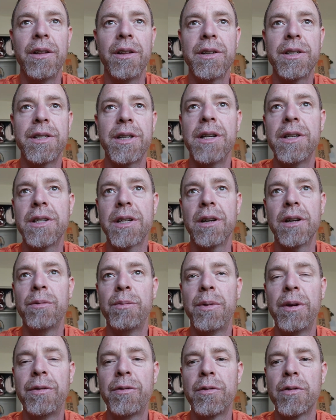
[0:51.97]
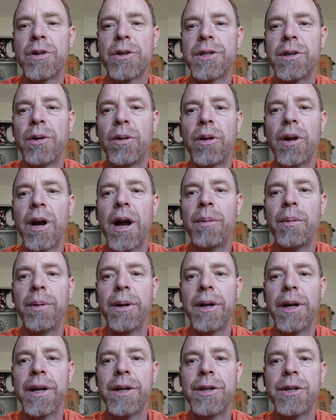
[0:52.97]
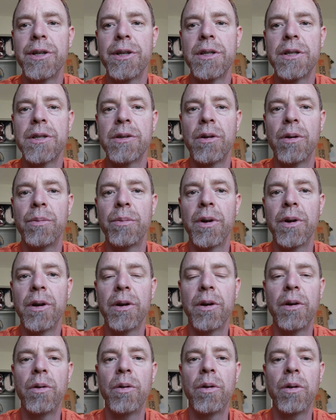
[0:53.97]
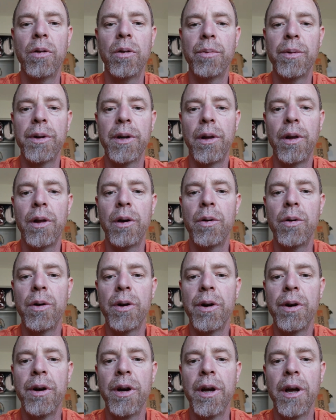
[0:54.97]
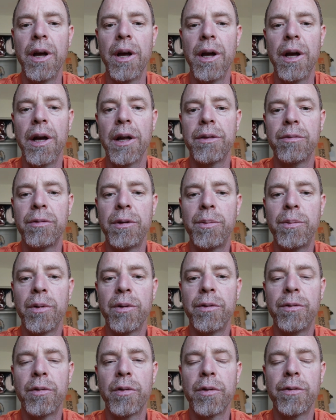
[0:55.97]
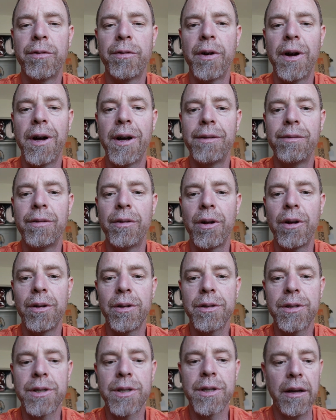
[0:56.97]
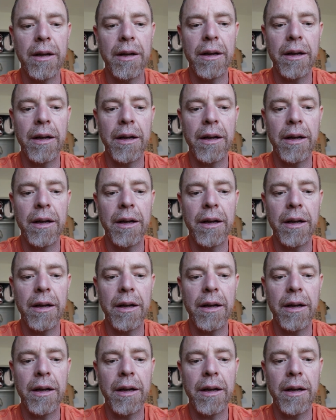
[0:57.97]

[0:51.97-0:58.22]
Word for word: This is going to be for solar application, so I'm going to go a little bit lower at 3.45 volts.